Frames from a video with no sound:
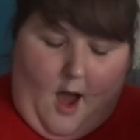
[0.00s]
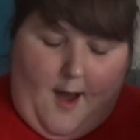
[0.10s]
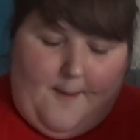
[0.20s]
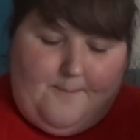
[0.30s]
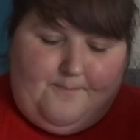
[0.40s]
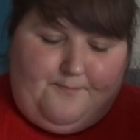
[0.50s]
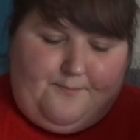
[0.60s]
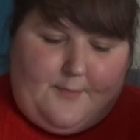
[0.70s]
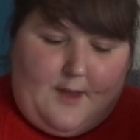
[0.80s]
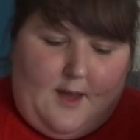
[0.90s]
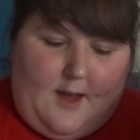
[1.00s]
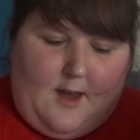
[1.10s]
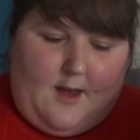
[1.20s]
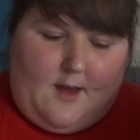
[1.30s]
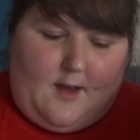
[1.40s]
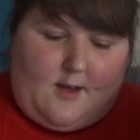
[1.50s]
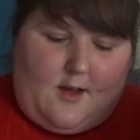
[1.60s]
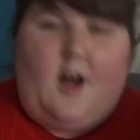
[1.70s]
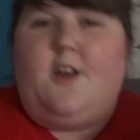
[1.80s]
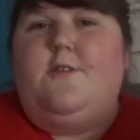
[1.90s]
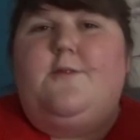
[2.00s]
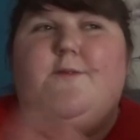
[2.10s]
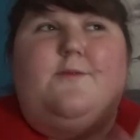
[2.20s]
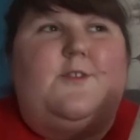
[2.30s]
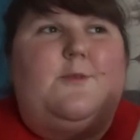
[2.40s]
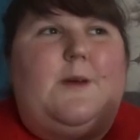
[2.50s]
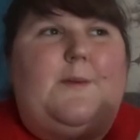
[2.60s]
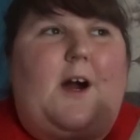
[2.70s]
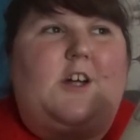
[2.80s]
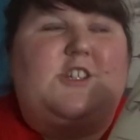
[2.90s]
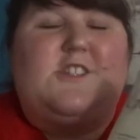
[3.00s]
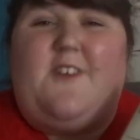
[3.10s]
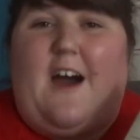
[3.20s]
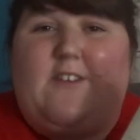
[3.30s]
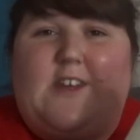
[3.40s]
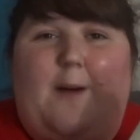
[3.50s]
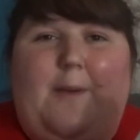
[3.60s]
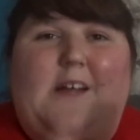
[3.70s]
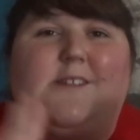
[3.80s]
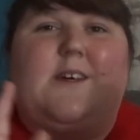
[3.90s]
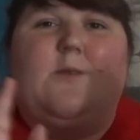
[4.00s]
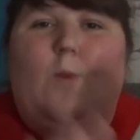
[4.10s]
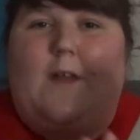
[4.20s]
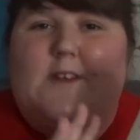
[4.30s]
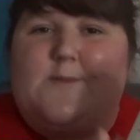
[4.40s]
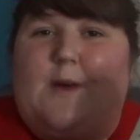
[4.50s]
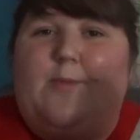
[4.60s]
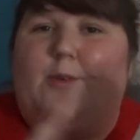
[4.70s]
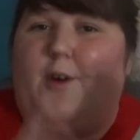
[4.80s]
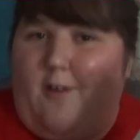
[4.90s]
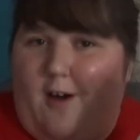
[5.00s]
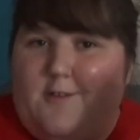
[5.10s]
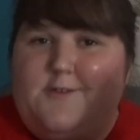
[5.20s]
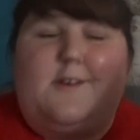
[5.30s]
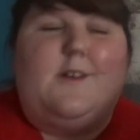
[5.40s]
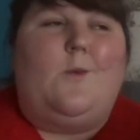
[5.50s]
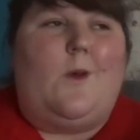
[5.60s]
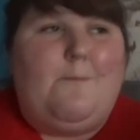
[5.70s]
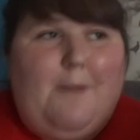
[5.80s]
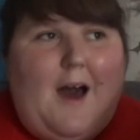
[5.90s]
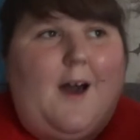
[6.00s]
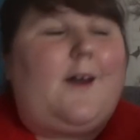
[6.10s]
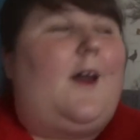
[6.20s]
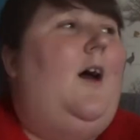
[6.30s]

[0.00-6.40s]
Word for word: Um, kind of the repercussions of having that painting when there's people that are after it that want it back.